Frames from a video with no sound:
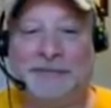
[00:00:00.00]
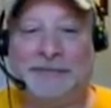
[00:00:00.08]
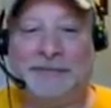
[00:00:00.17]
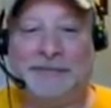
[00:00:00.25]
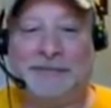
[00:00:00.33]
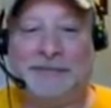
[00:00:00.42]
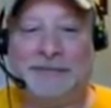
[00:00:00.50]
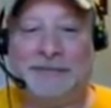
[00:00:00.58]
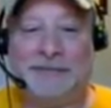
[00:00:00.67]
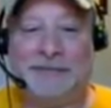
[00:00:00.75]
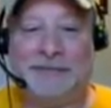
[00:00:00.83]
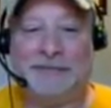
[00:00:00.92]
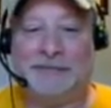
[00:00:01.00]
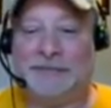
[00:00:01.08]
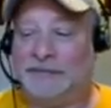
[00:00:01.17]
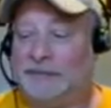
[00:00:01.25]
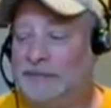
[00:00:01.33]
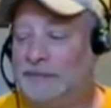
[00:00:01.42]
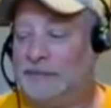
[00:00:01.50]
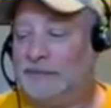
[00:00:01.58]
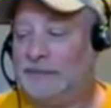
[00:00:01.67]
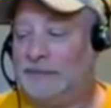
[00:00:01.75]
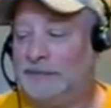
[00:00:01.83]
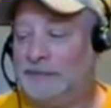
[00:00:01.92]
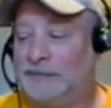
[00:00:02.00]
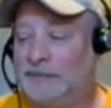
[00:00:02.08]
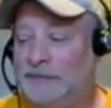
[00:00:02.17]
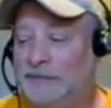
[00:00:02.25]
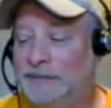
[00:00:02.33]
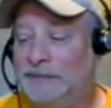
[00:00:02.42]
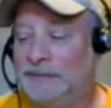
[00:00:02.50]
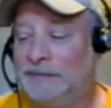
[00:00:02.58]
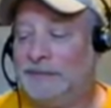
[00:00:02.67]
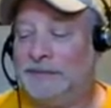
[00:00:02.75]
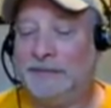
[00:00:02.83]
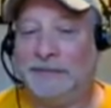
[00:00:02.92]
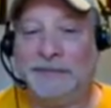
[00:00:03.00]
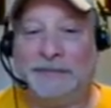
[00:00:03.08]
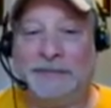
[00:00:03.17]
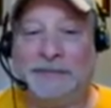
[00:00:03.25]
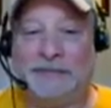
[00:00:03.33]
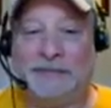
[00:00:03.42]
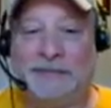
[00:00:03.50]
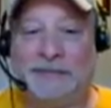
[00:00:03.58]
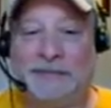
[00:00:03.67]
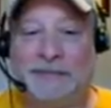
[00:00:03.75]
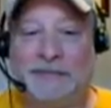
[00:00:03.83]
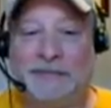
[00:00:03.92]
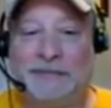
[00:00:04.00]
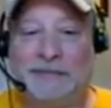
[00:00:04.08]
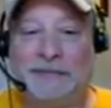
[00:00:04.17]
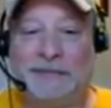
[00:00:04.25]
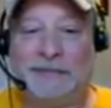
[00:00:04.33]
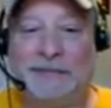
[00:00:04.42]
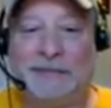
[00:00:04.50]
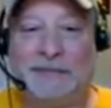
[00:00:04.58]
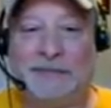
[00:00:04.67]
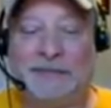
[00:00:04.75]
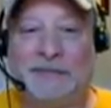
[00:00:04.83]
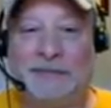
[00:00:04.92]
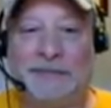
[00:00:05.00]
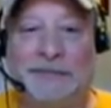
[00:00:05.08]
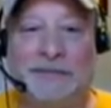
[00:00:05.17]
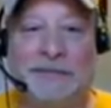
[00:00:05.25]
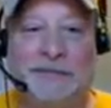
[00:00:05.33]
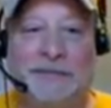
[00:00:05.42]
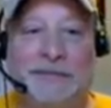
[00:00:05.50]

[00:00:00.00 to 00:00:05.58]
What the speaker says: (silent)